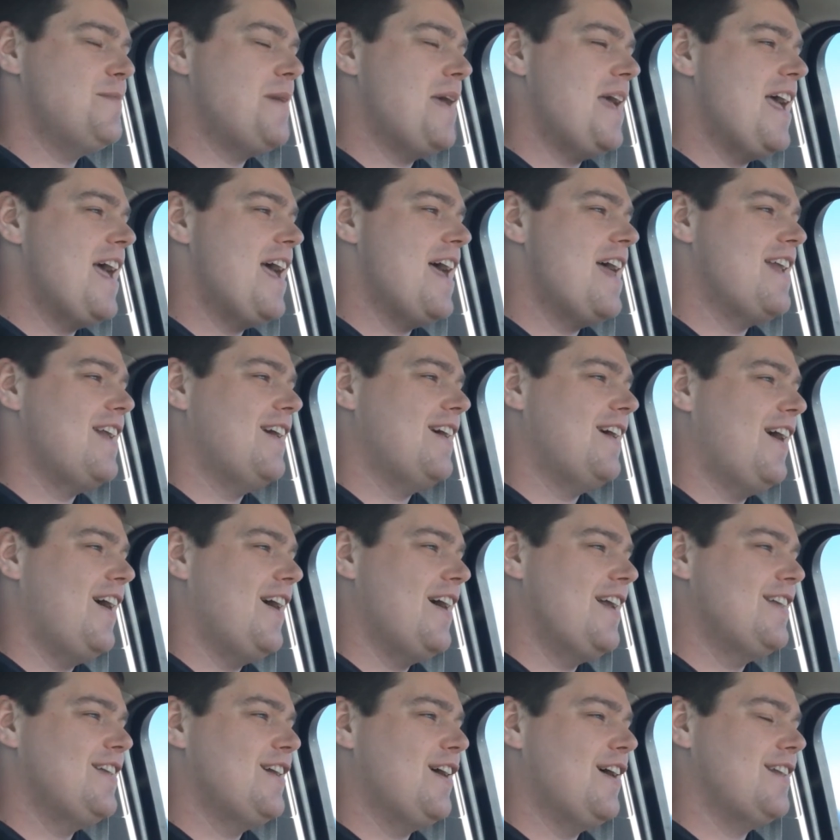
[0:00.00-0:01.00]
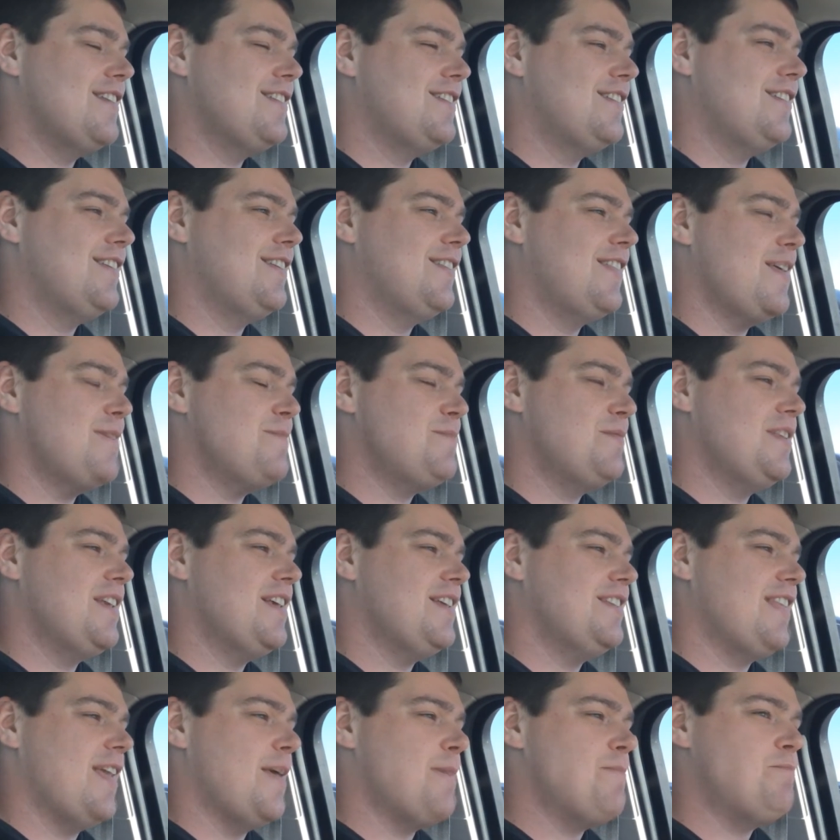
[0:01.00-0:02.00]
Man,
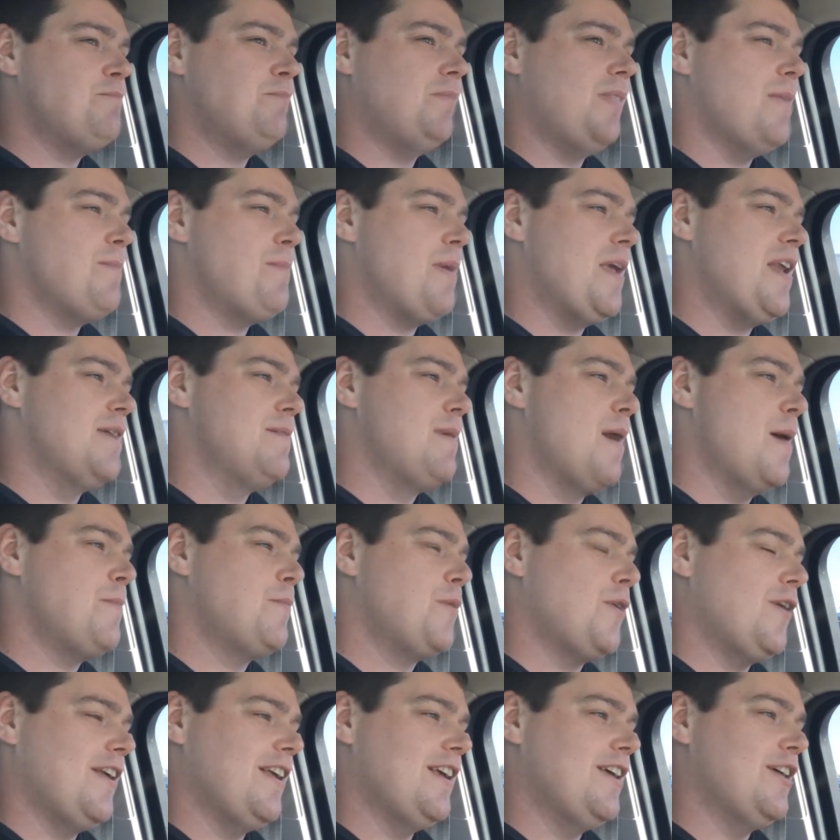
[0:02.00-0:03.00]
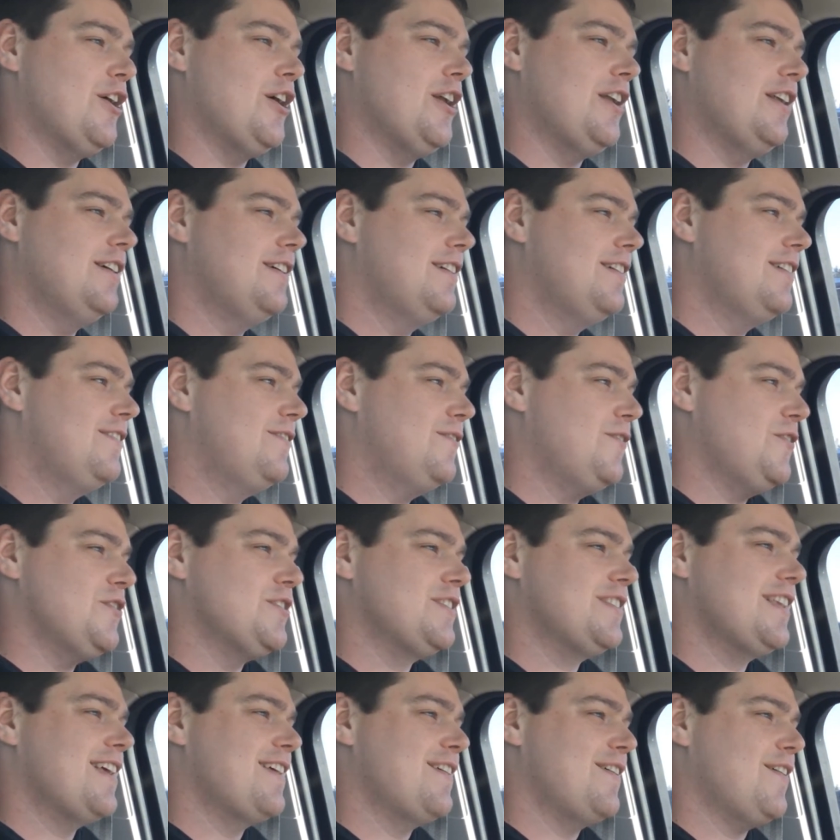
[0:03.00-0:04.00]
they beat him up pretty good for
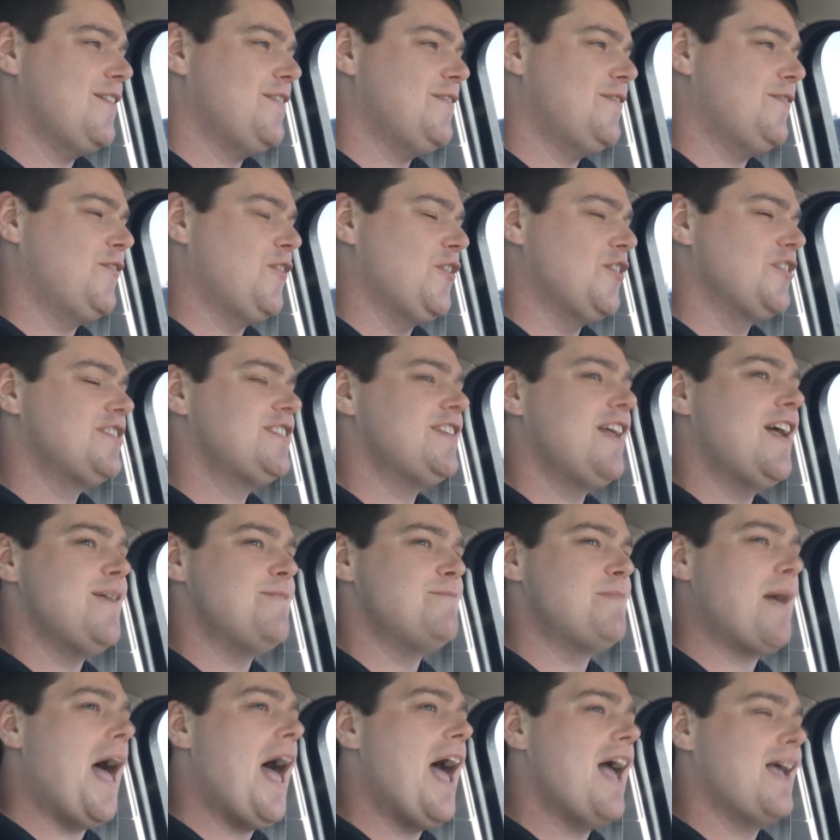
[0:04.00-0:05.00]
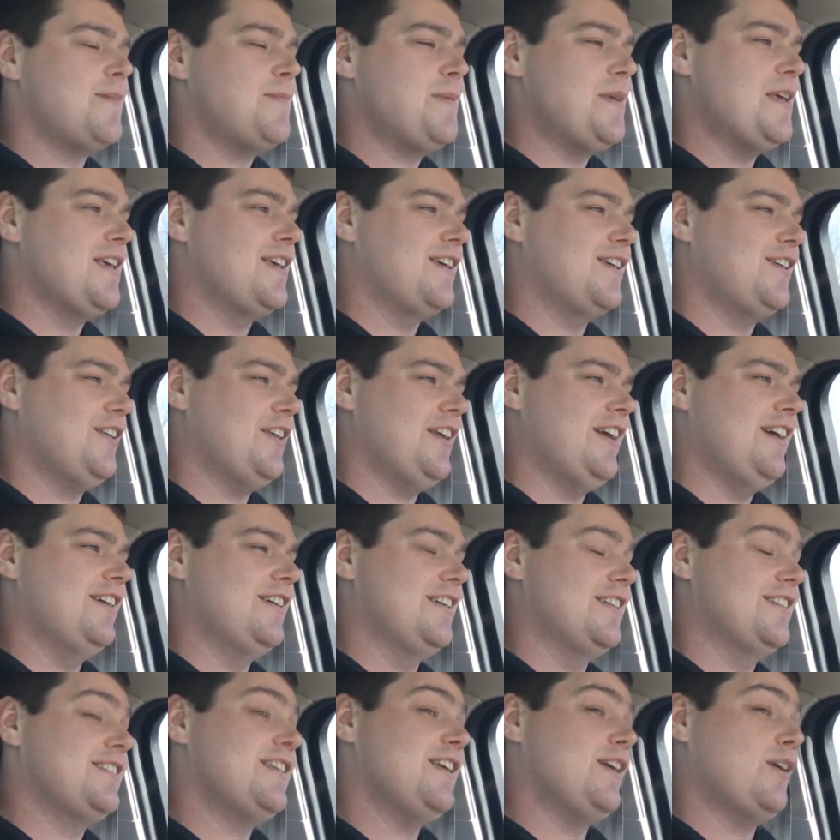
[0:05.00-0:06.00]
his first night back being
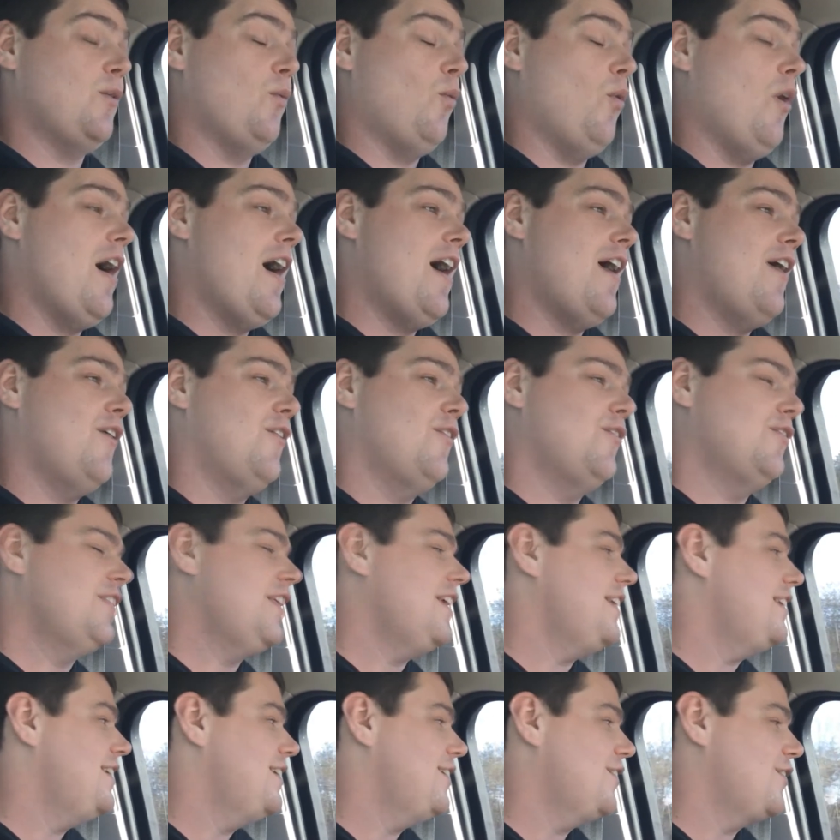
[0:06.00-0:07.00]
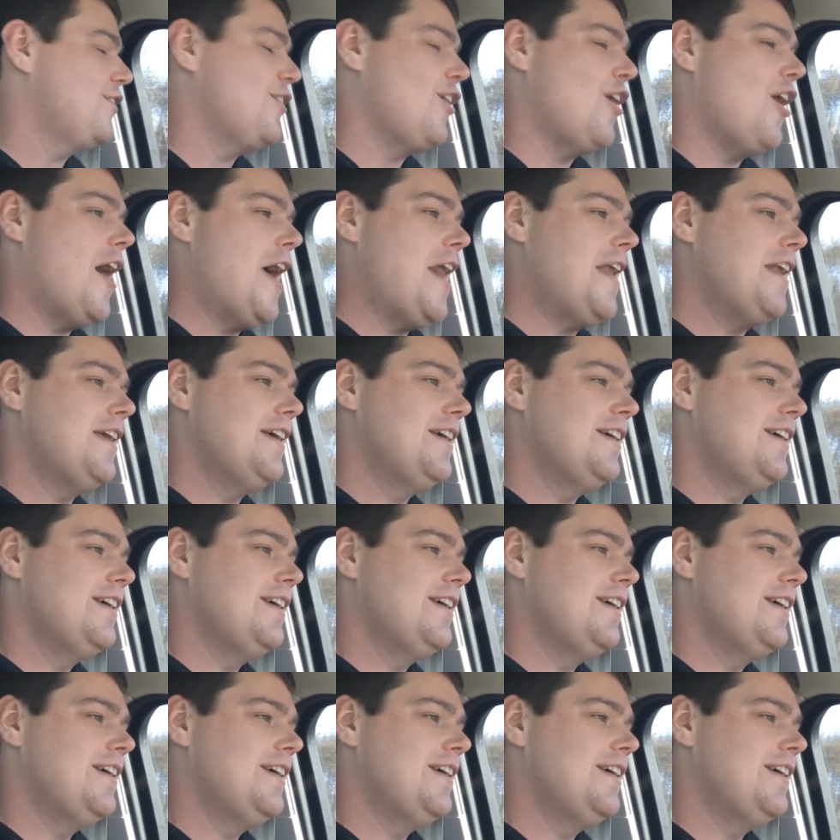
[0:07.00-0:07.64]
cleared. It's like, wow, they did a lot.